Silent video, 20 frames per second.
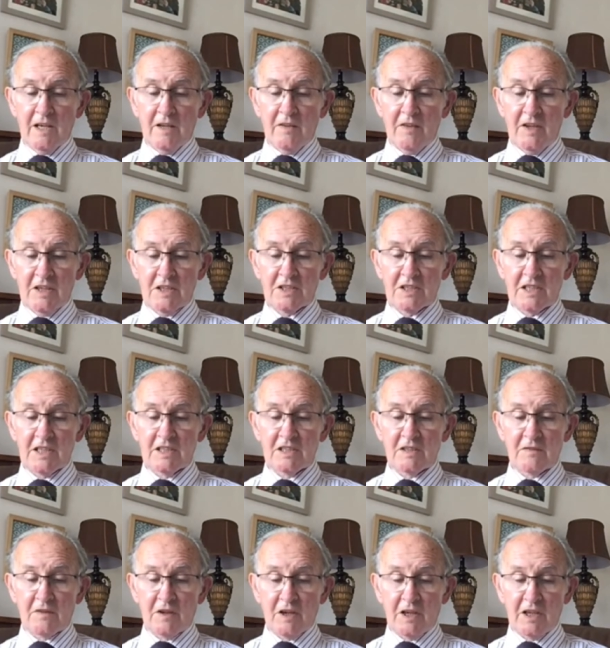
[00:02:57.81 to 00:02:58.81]
This is the
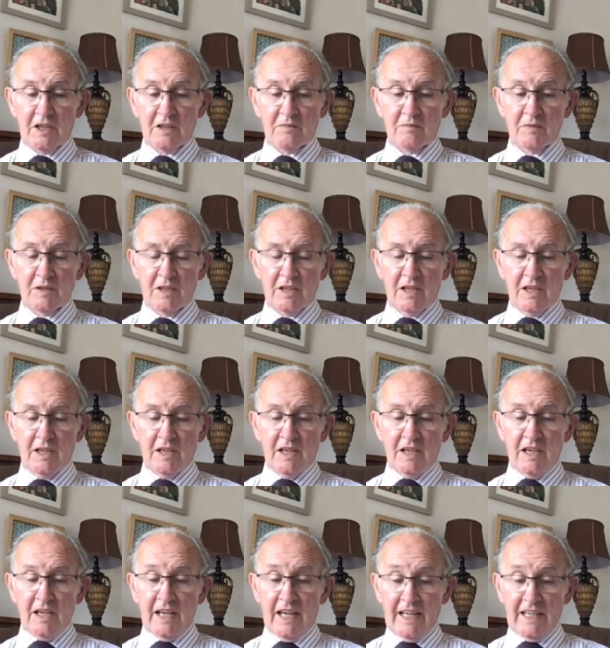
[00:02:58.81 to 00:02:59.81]
verdict.
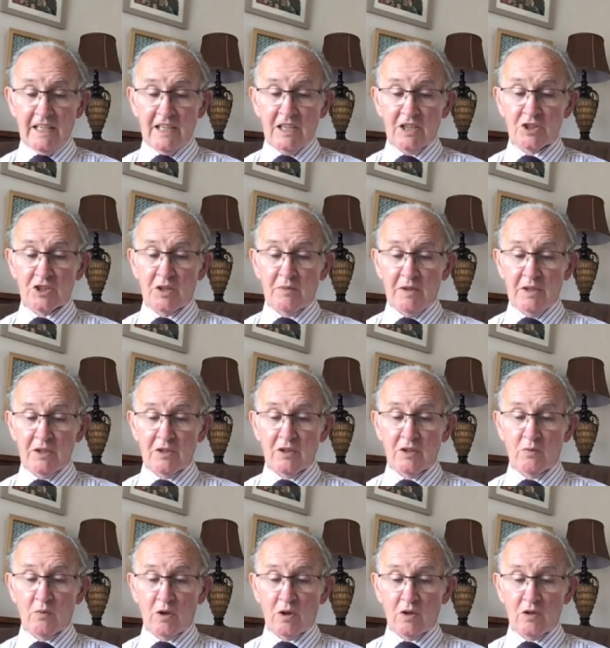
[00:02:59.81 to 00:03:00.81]
Light has come into
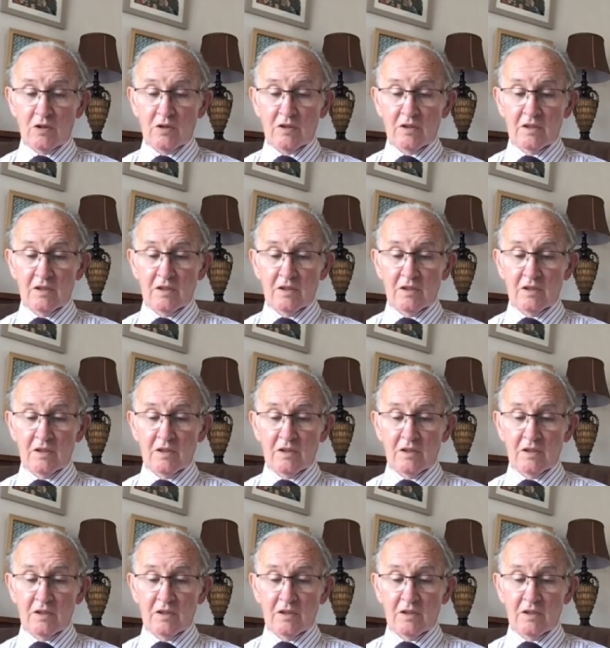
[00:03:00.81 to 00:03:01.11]
the world,